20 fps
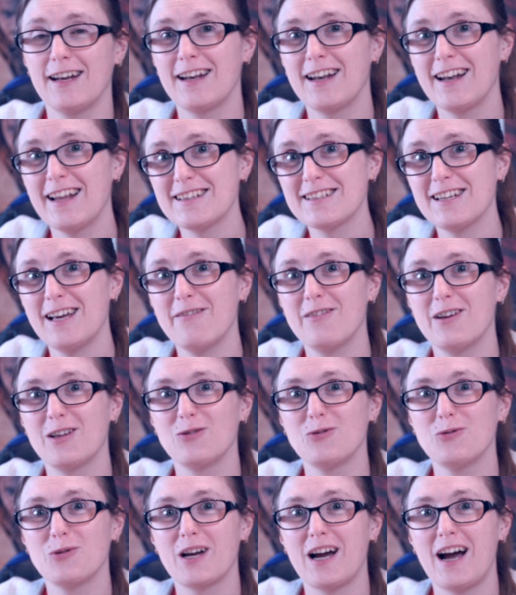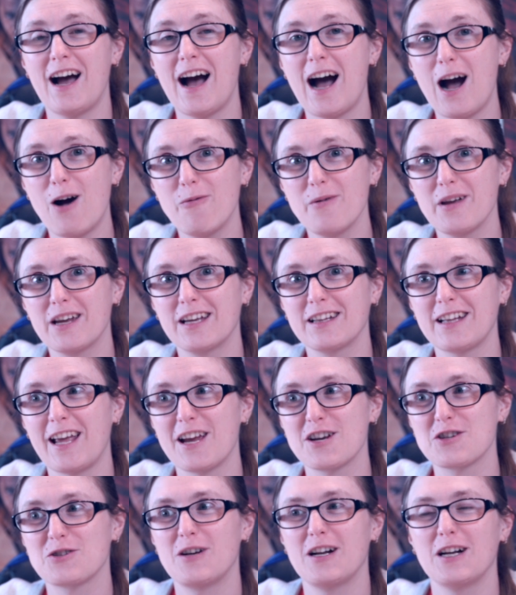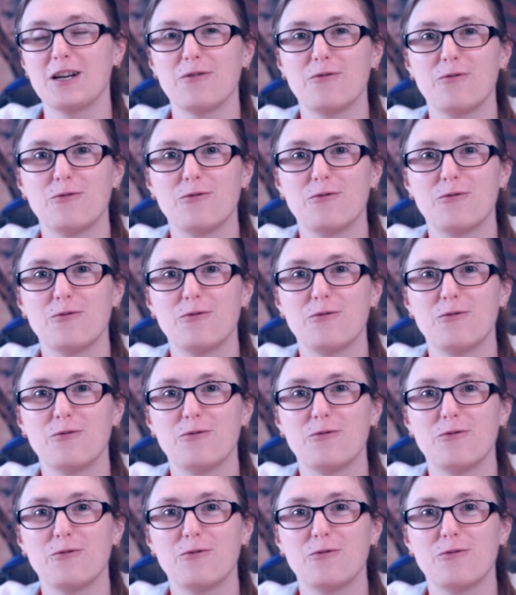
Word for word: let's have a look how we can actually